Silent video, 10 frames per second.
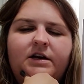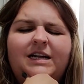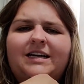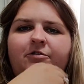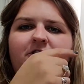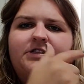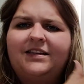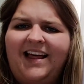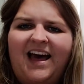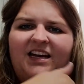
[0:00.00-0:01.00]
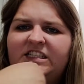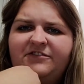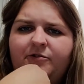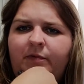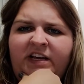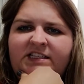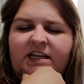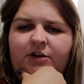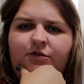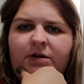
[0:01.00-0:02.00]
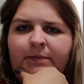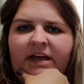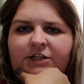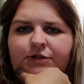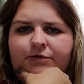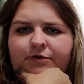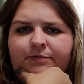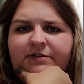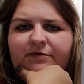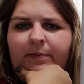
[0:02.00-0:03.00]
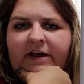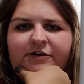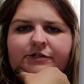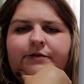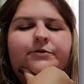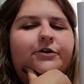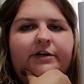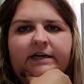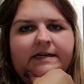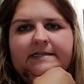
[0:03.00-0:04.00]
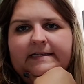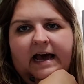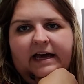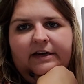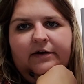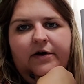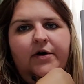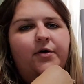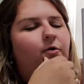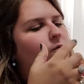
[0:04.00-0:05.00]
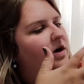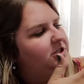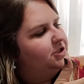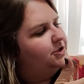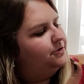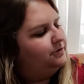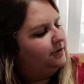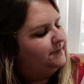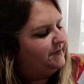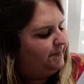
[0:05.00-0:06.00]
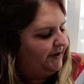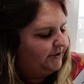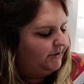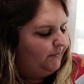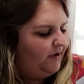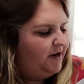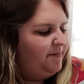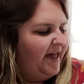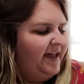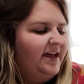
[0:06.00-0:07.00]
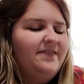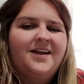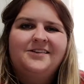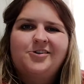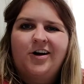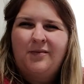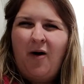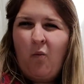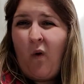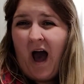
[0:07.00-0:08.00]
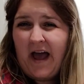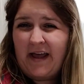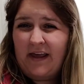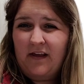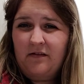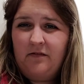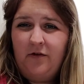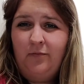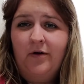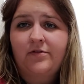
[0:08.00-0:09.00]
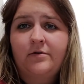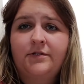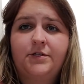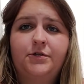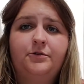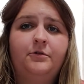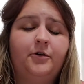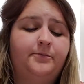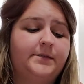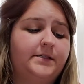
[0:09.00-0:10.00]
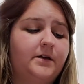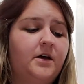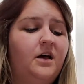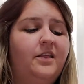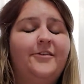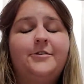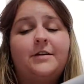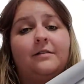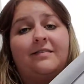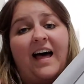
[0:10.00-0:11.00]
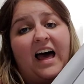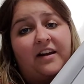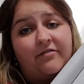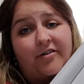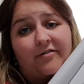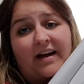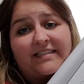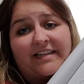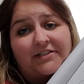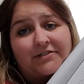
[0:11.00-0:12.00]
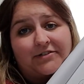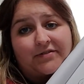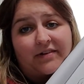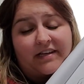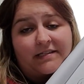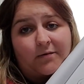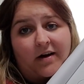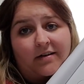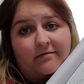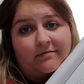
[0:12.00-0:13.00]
Now, there's a lot of different ways that you can make 2 groups of bears, so you're going to decide which 2 groups of bears you want to make, and then talk about why you put those in 2 groups. There's a lot of correct answers for this one.